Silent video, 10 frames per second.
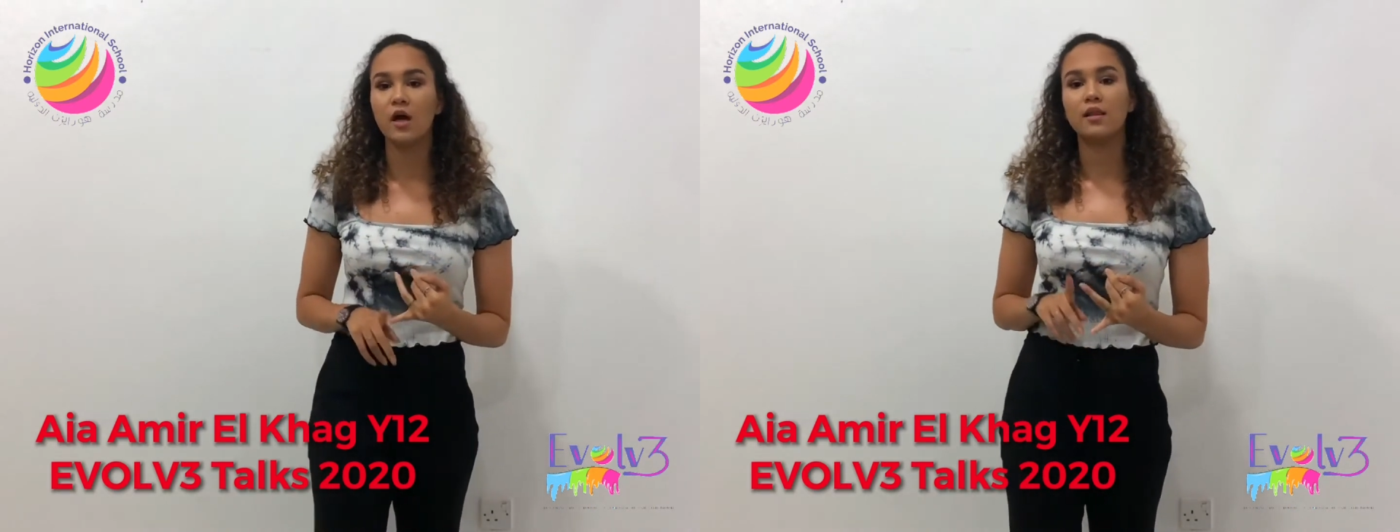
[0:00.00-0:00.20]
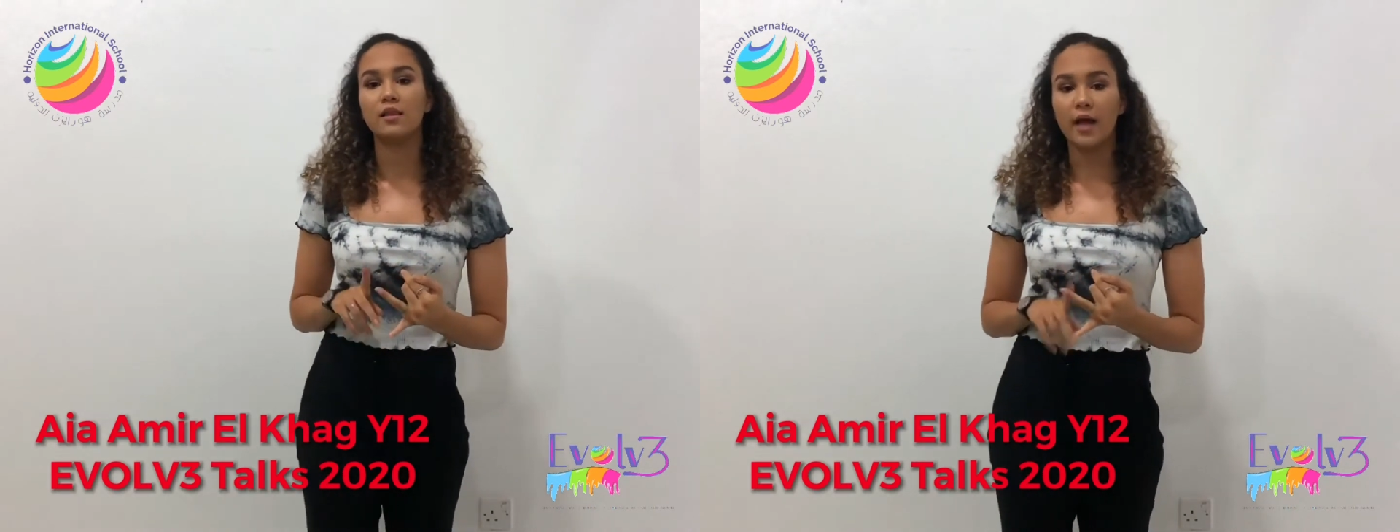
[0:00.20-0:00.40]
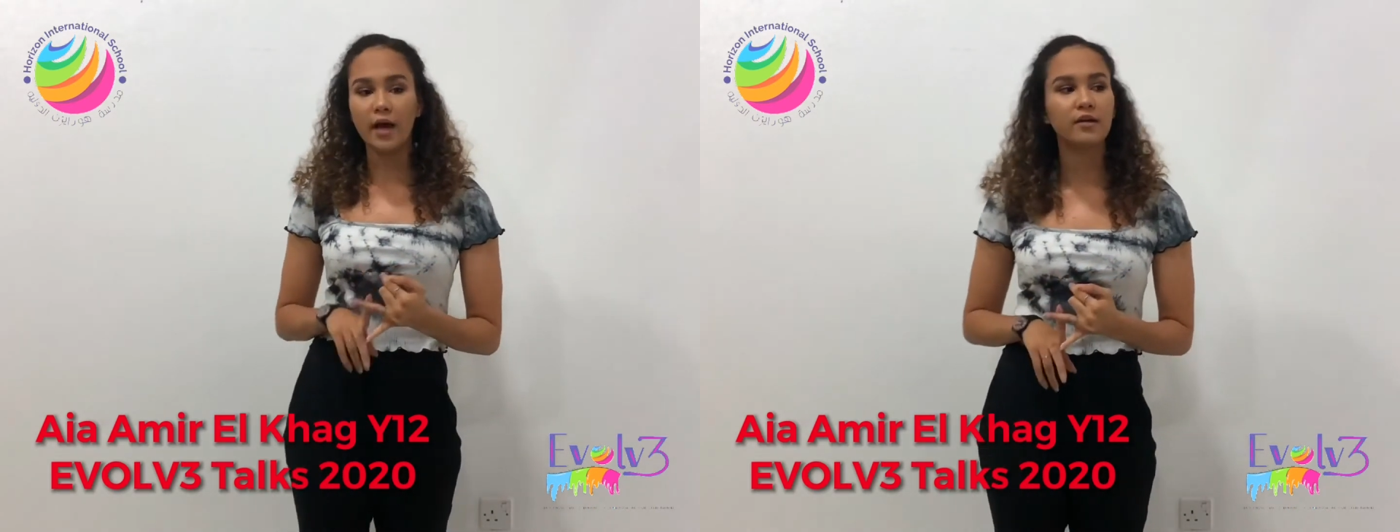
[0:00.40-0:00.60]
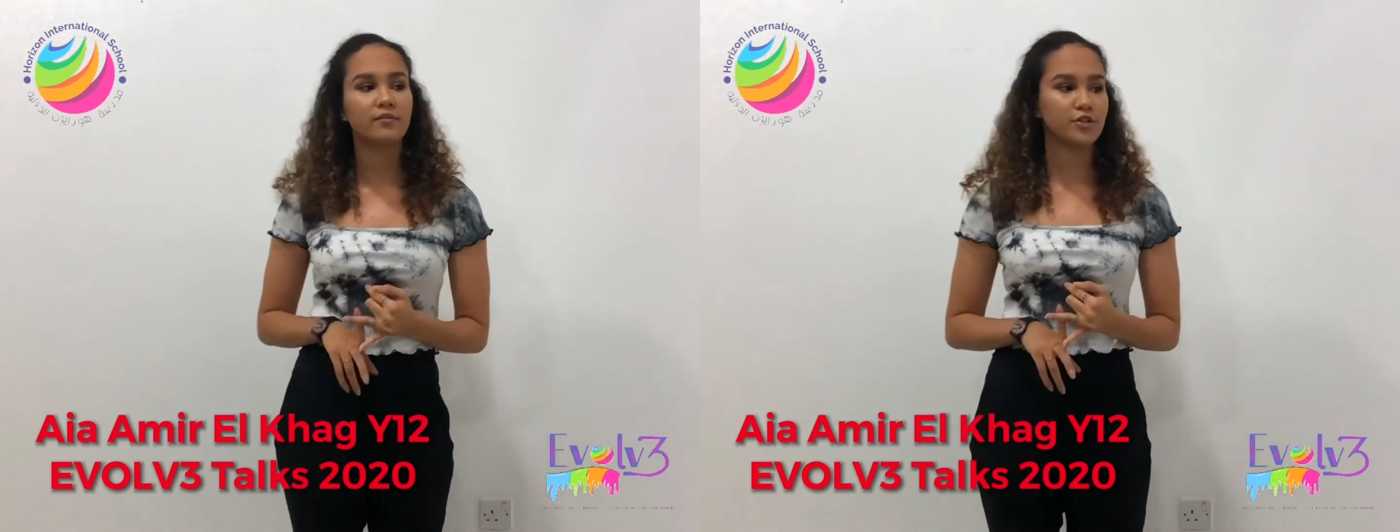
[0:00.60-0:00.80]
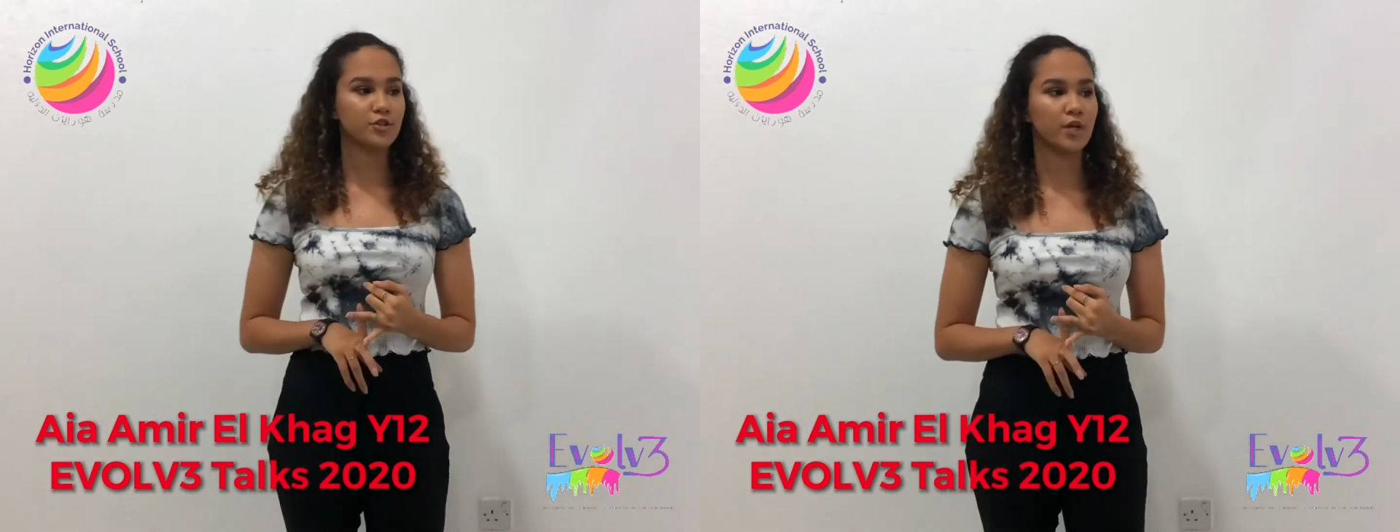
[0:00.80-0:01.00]
lack of
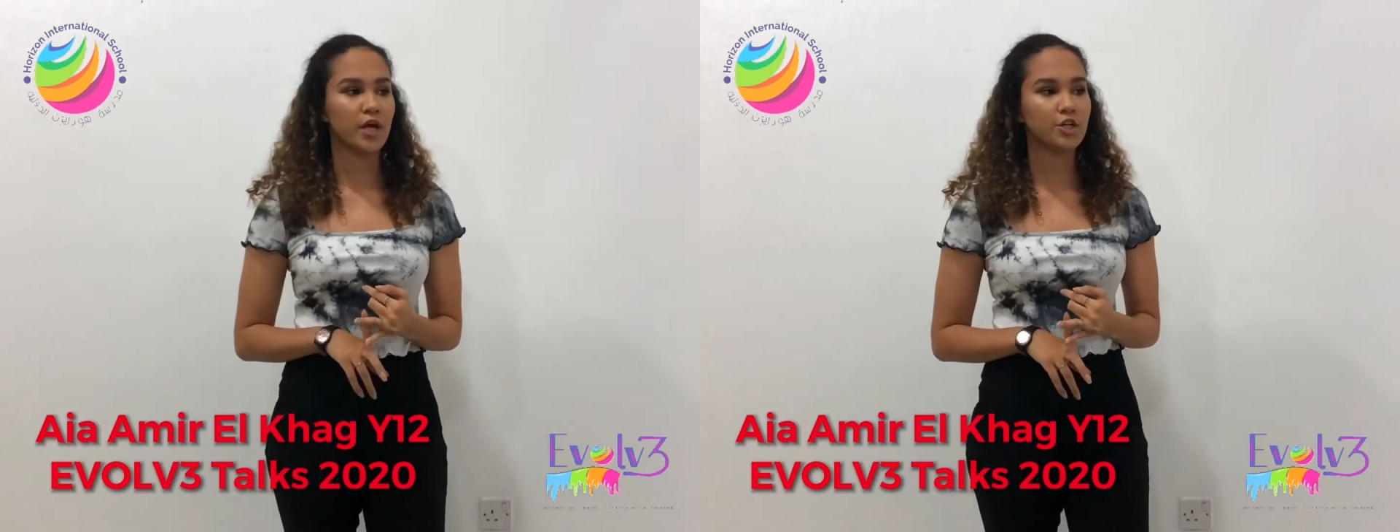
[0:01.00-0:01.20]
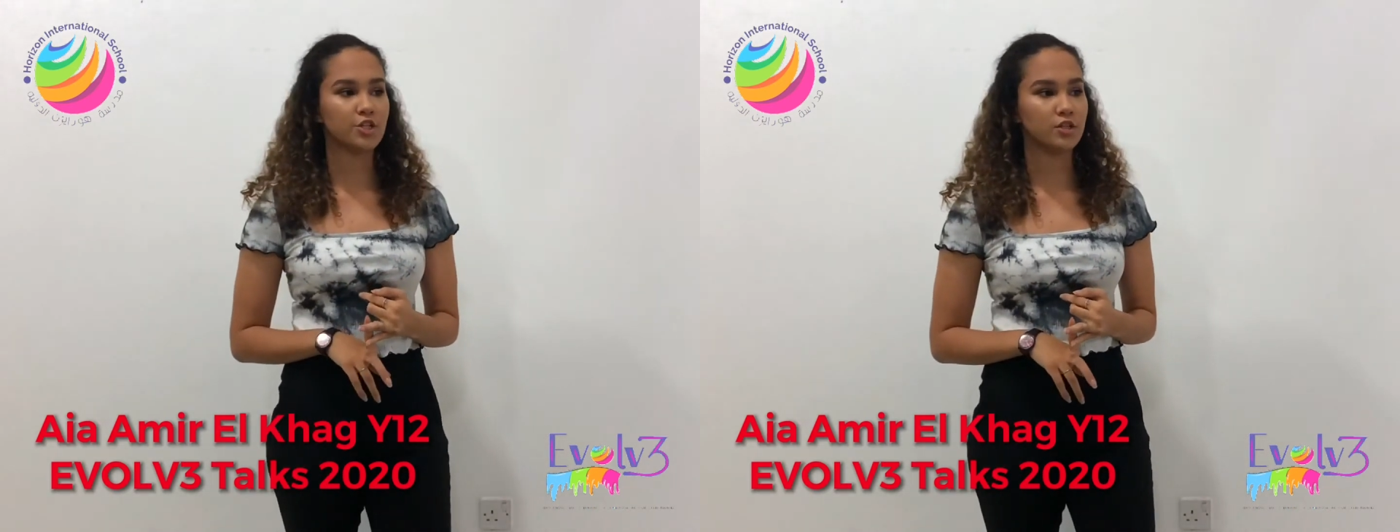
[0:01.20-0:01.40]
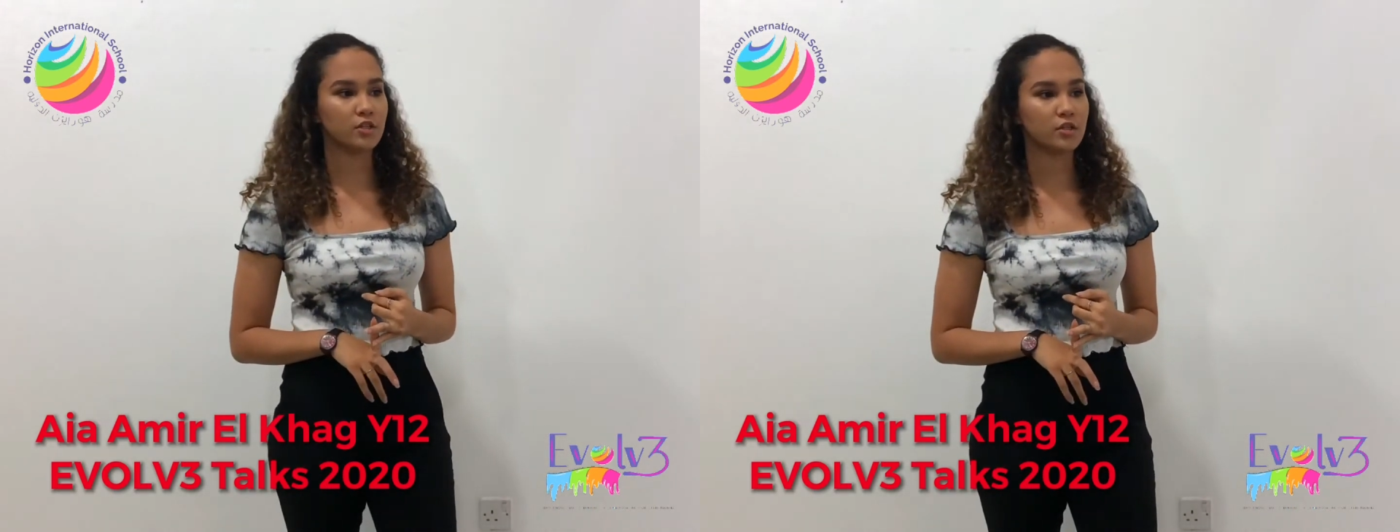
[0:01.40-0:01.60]
education,